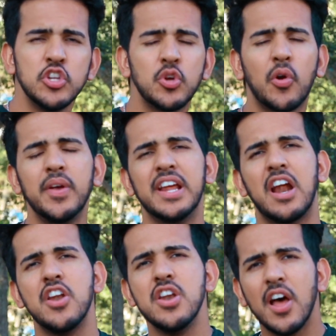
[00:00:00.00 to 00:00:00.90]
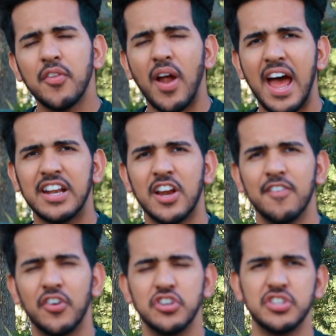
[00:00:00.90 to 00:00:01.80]
to create another ad
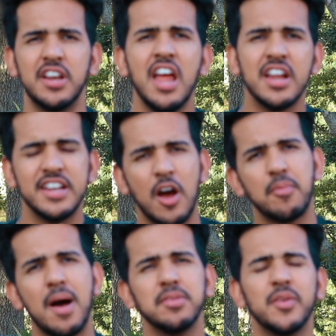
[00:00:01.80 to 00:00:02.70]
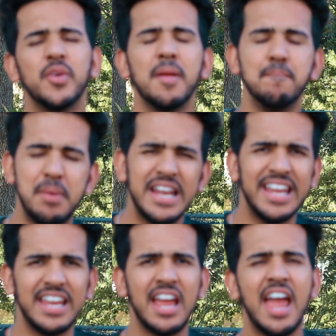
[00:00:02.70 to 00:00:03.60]
conversion, now probably with the
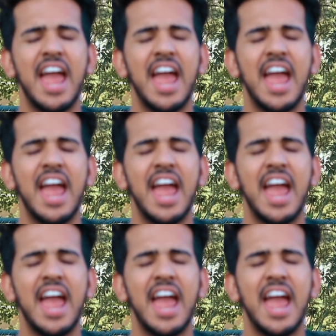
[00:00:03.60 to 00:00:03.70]
bidding,